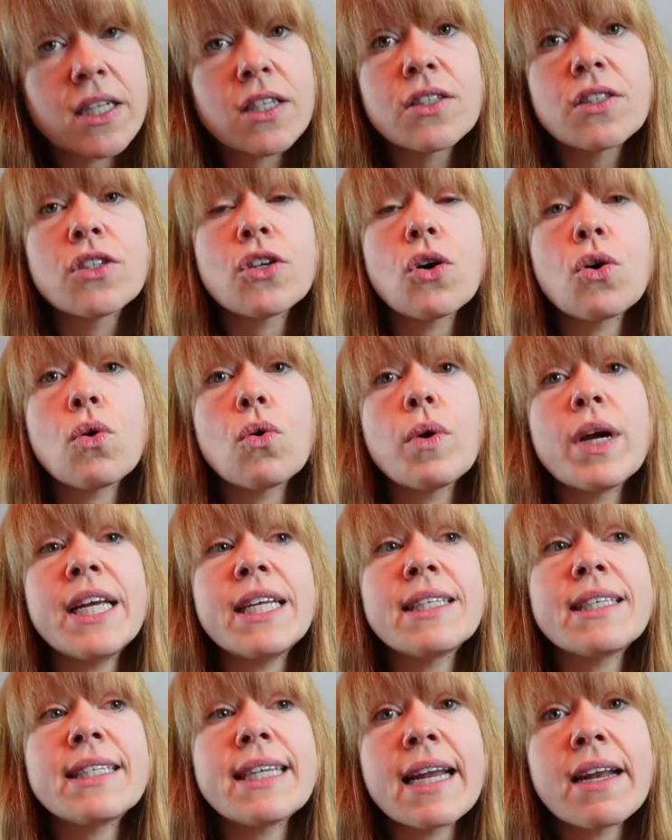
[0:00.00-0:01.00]
So
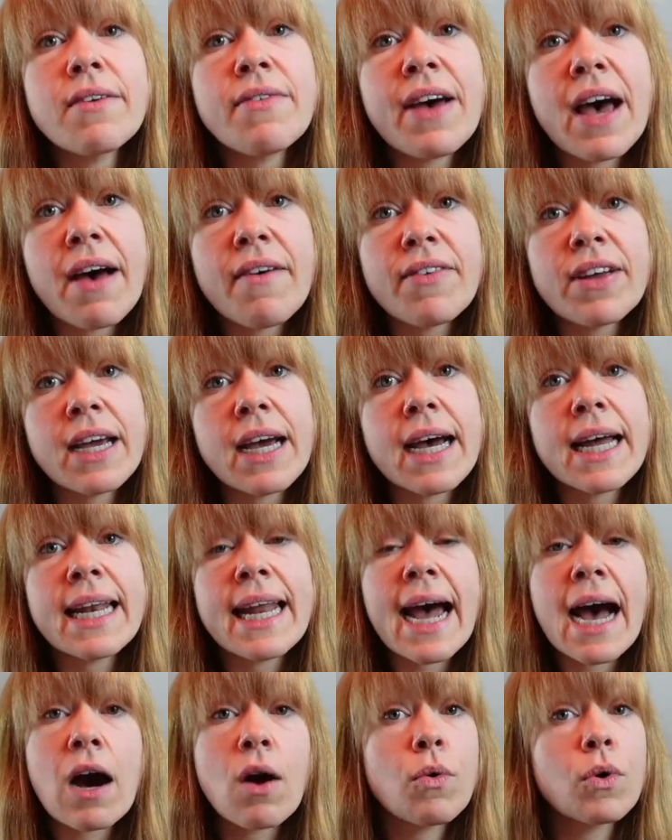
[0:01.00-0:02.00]
instead of having
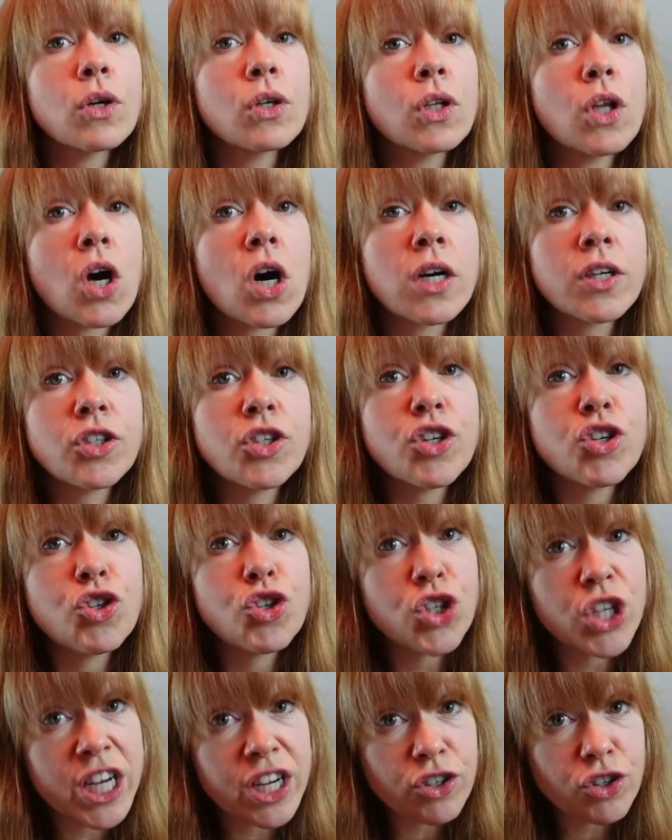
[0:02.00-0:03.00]
an hour long to
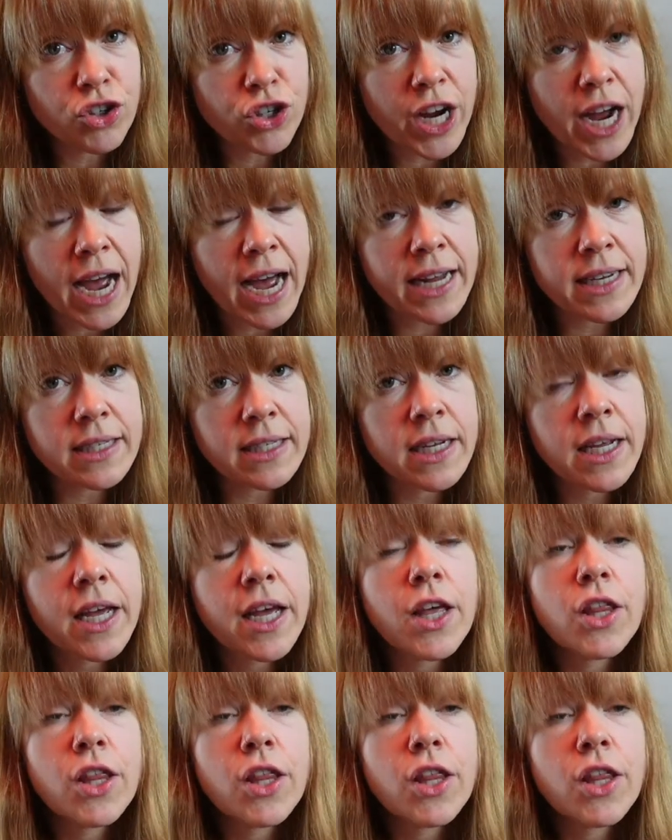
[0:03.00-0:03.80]
chit chat,